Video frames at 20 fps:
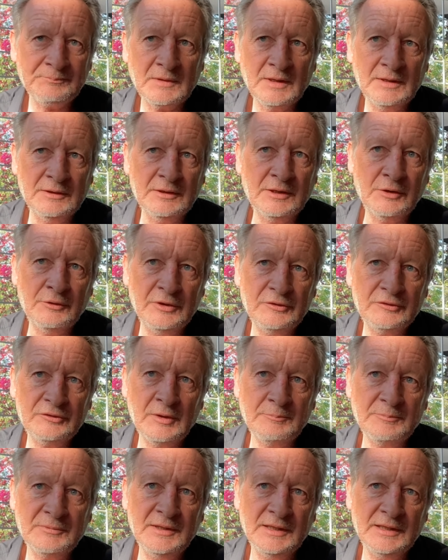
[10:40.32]
there is
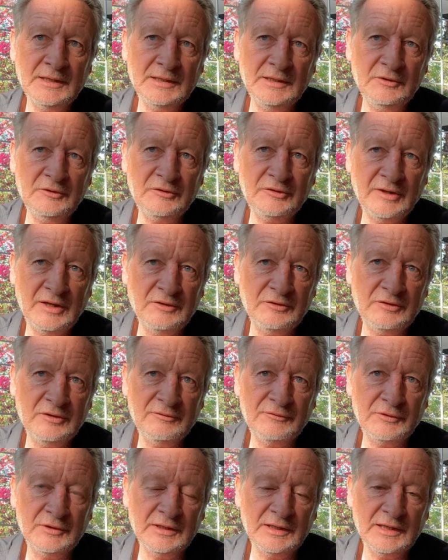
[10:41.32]
something an incentive
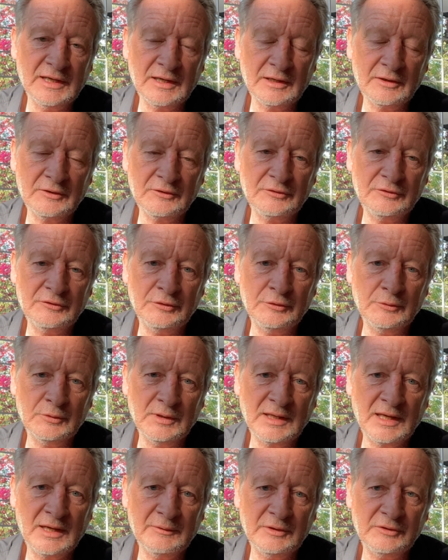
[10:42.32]
for the gangs to
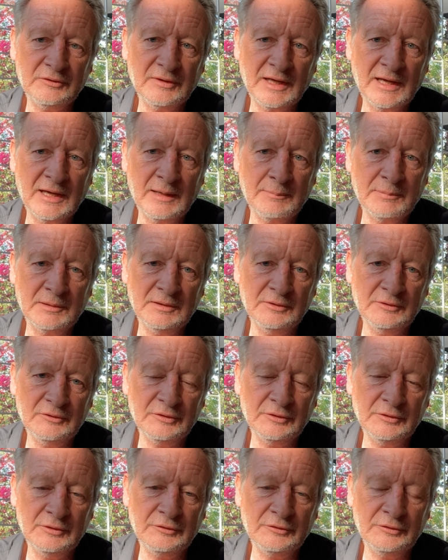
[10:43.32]
allow it to happen and to,
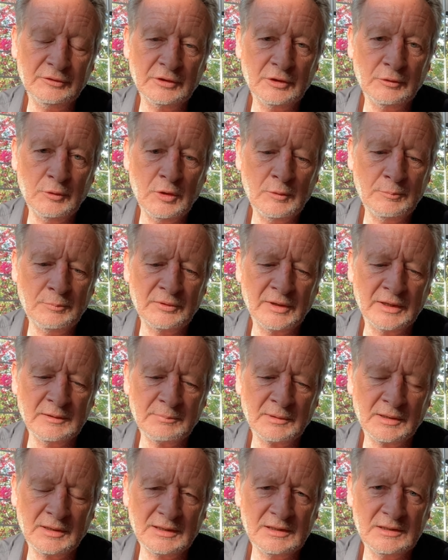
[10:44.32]
to cooperate. But
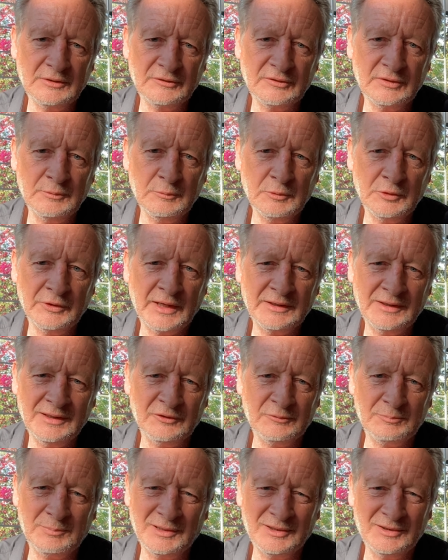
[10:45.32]
I can't see what that is
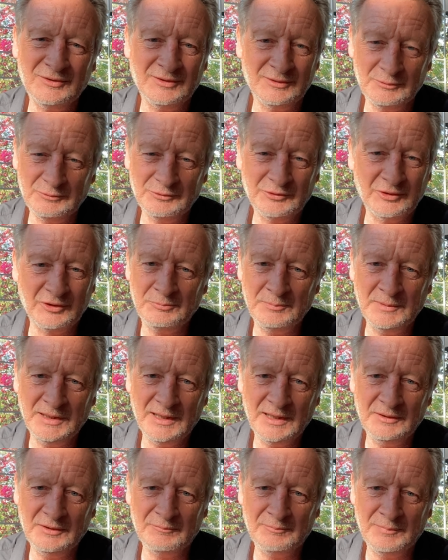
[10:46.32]
because it'll just mean
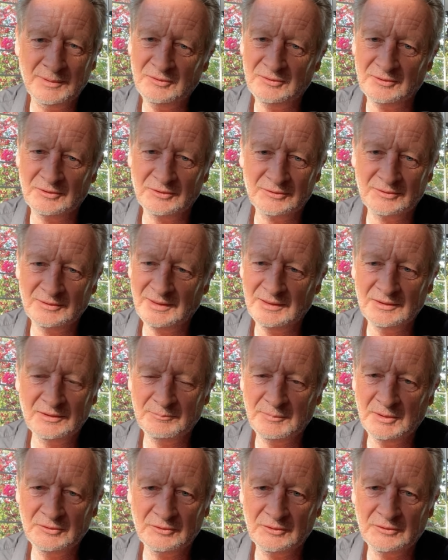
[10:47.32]
end of business, and end of
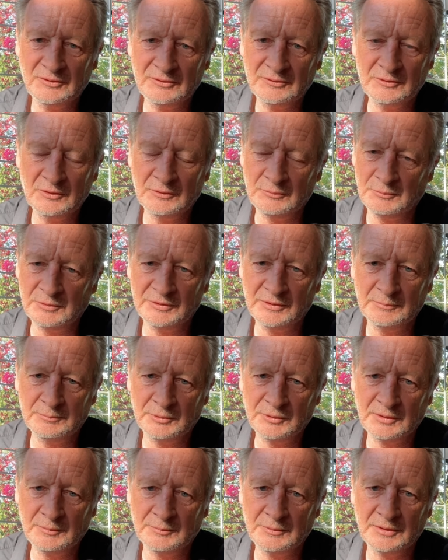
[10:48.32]
business is not what they'll put
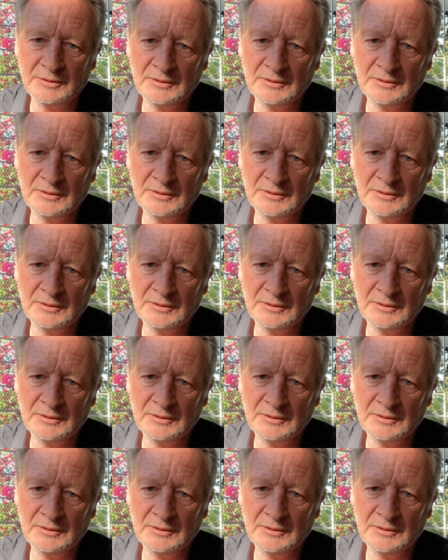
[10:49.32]
up with.